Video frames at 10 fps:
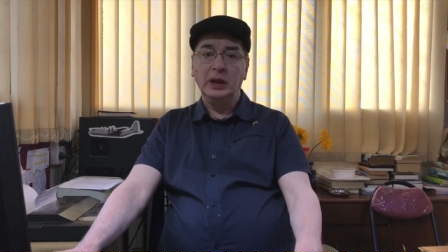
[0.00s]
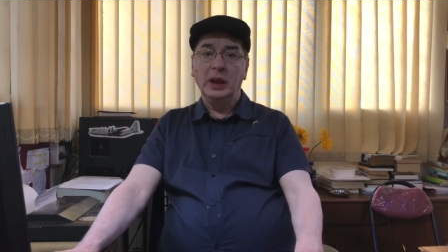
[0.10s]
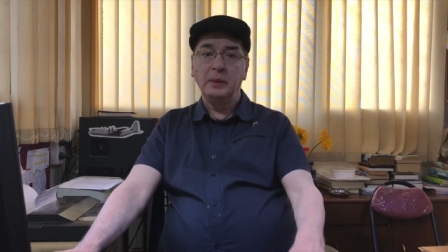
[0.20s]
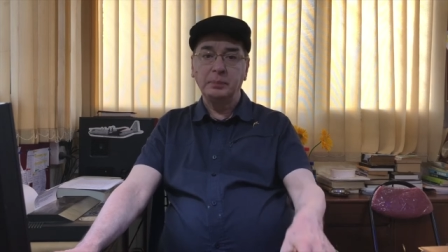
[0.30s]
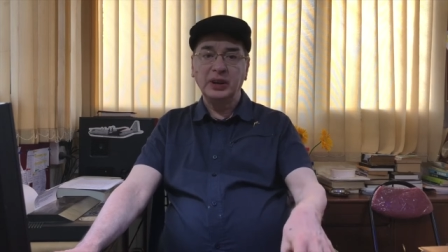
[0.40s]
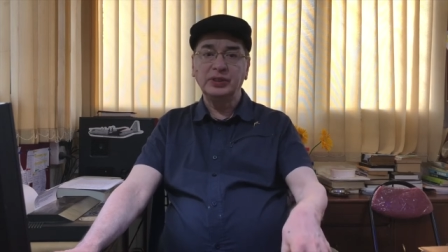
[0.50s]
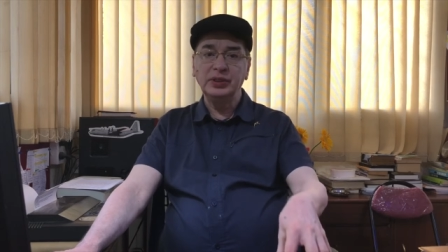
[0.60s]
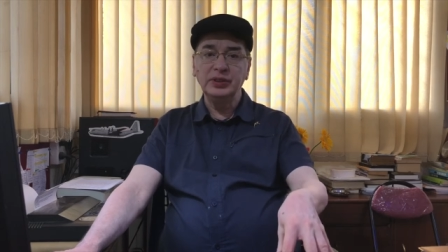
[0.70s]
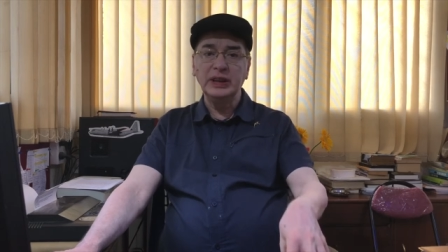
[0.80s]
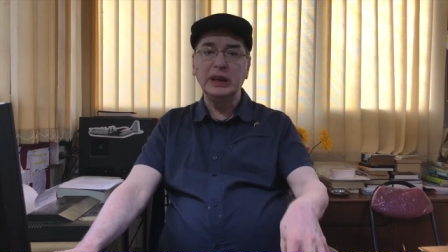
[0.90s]
A
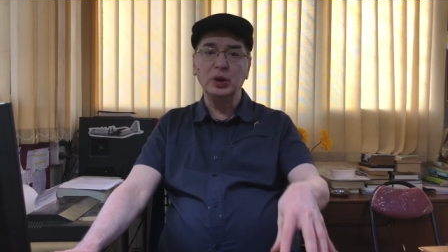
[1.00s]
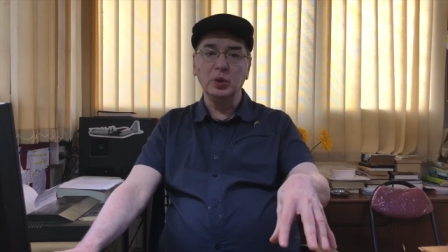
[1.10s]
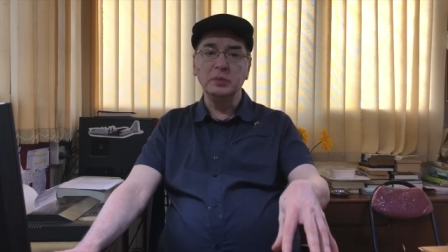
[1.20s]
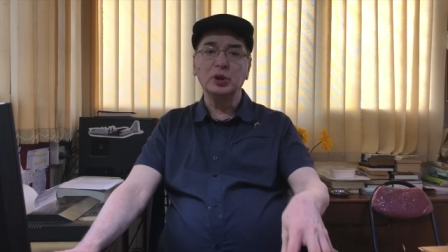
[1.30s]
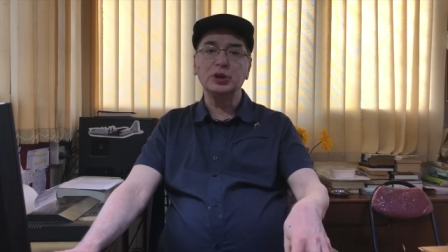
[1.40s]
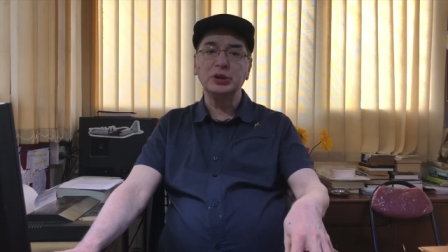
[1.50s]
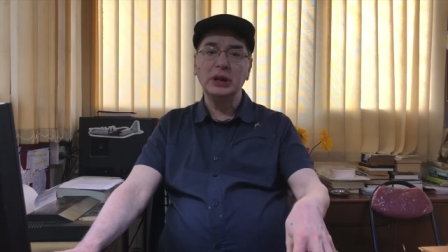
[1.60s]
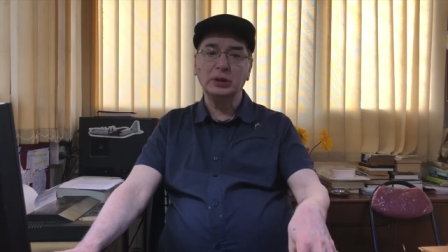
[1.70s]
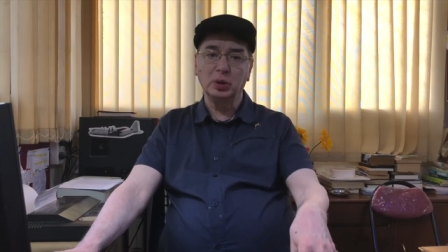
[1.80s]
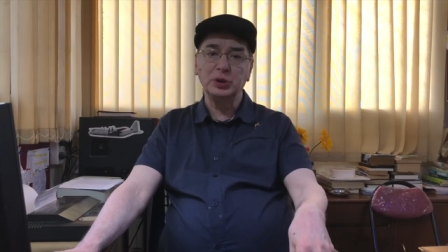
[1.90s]
person's EQ,
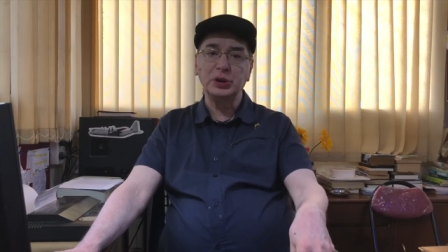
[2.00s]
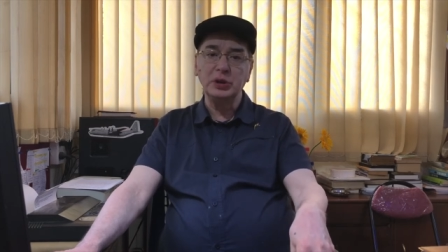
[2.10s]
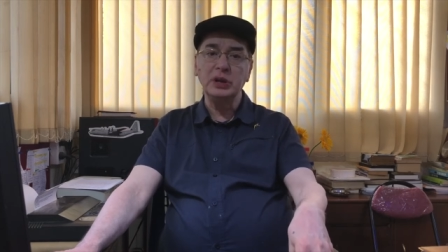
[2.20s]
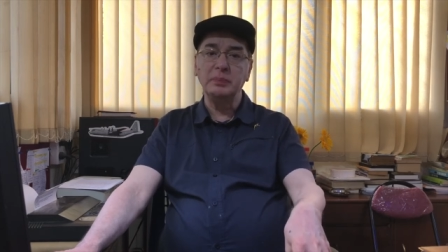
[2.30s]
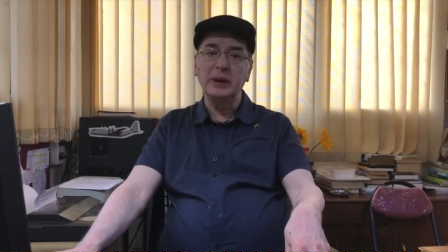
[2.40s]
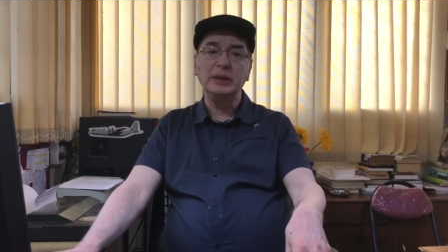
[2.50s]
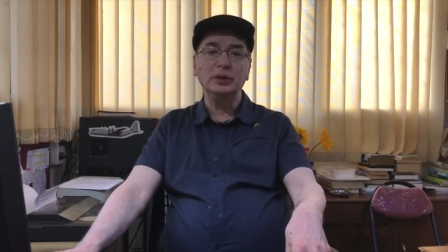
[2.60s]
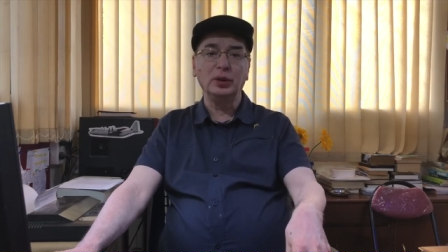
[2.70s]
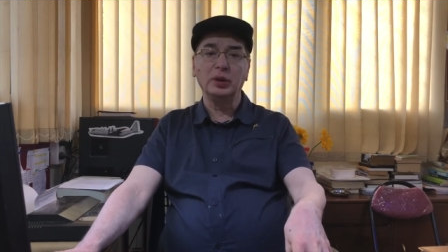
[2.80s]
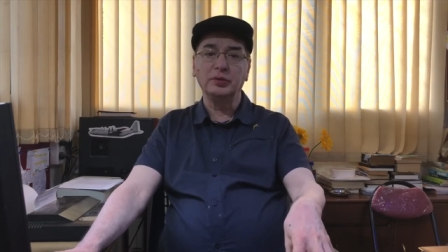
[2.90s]
emotional quotient,
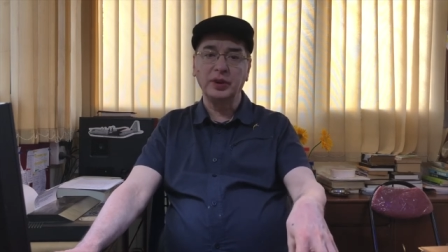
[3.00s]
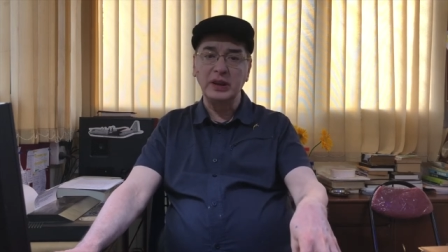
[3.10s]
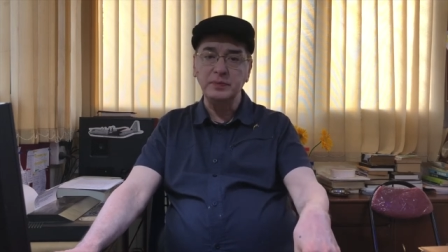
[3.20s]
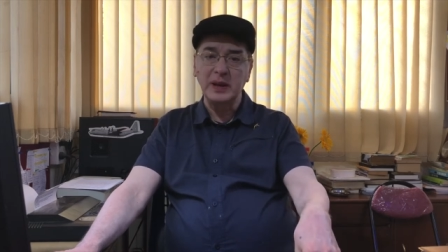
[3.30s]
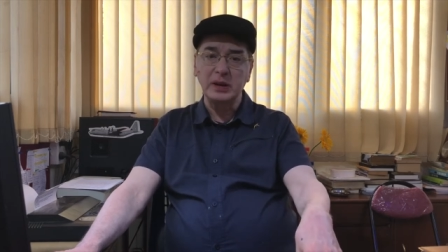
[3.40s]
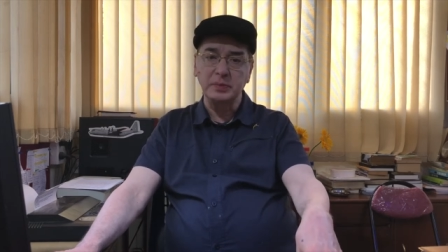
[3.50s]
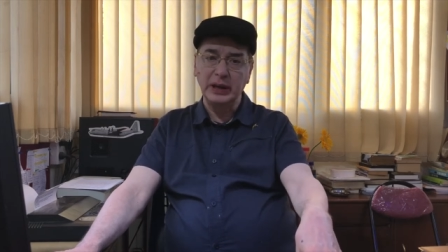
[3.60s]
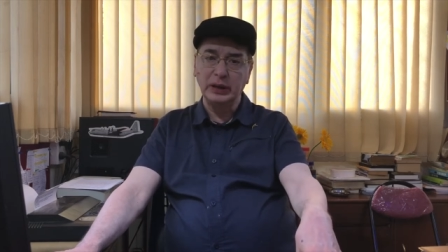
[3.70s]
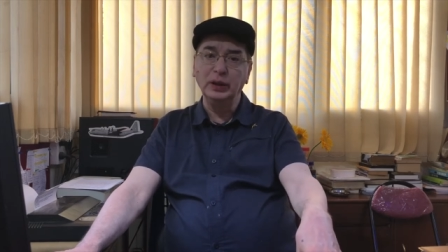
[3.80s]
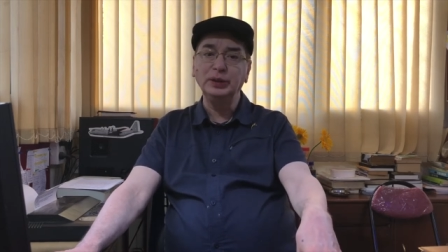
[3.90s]
depends on five
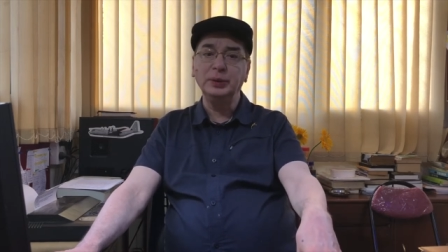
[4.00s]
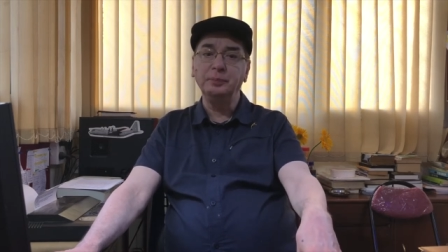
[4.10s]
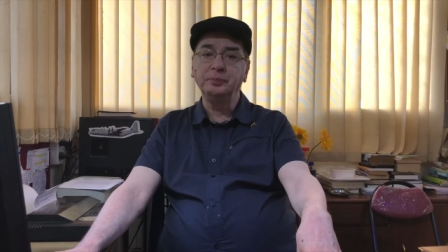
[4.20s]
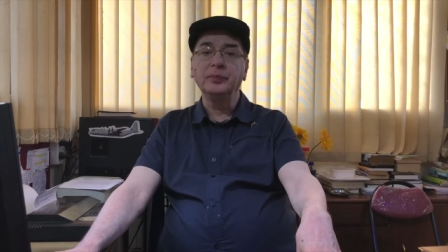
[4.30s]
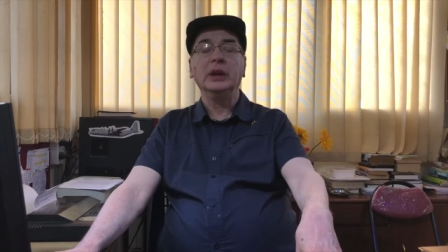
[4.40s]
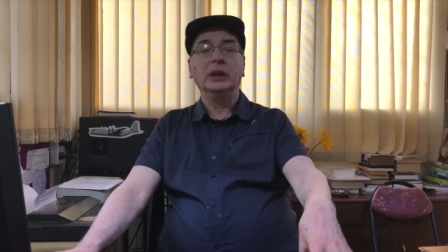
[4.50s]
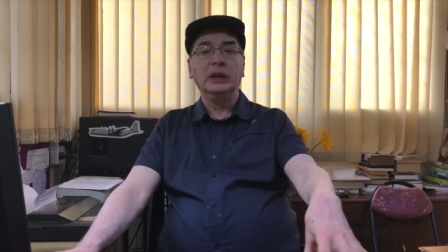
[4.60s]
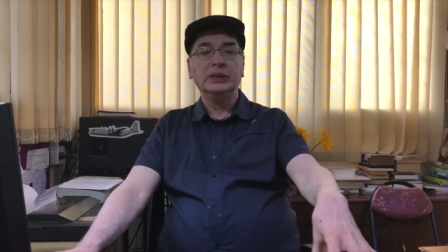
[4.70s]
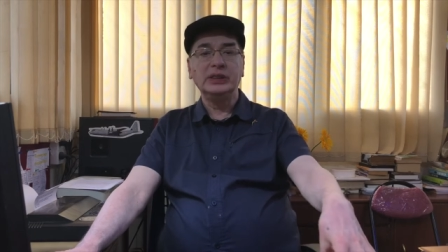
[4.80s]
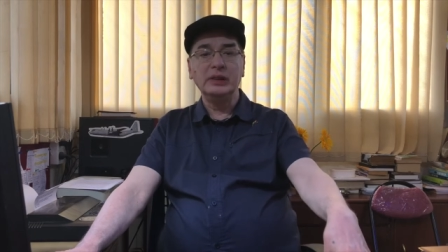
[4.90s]
parameters
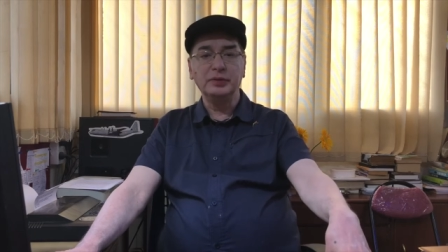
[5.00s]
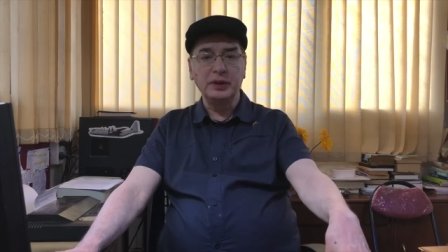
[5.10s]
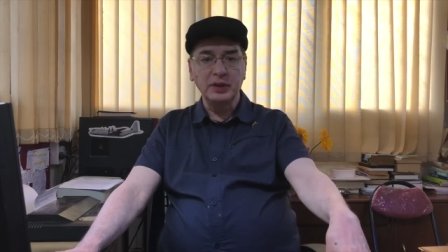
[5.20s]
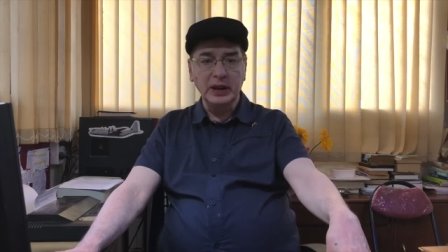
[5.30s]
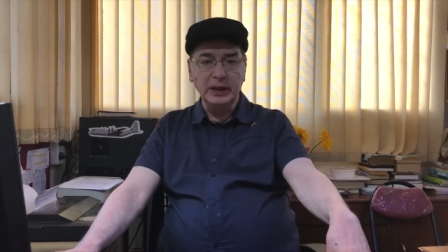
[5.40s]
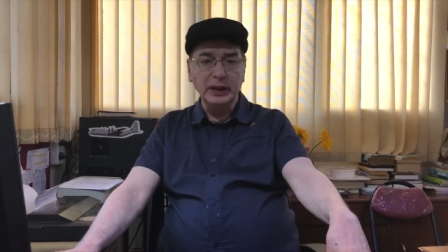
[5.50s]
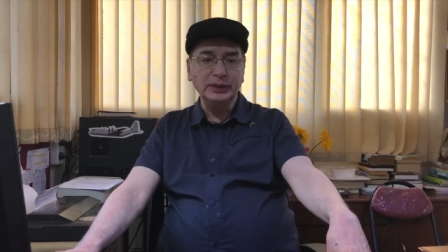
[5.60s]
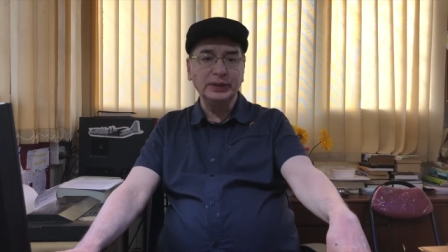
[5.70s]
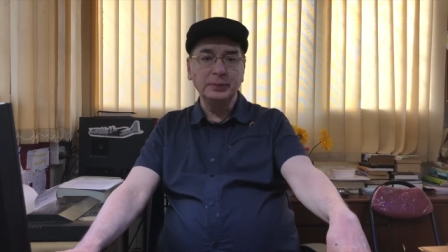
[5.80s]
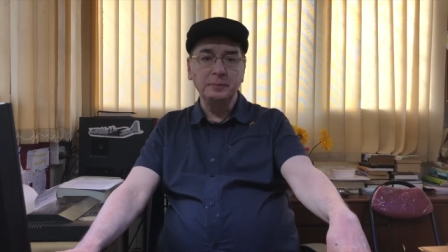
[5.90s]

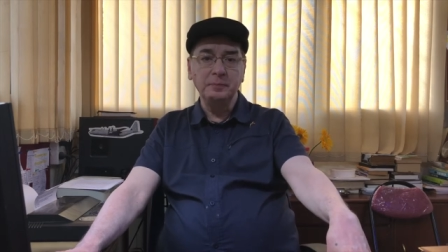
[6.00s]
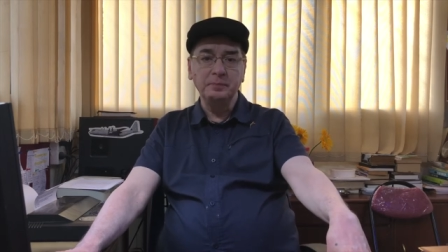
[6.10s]
self-awareness,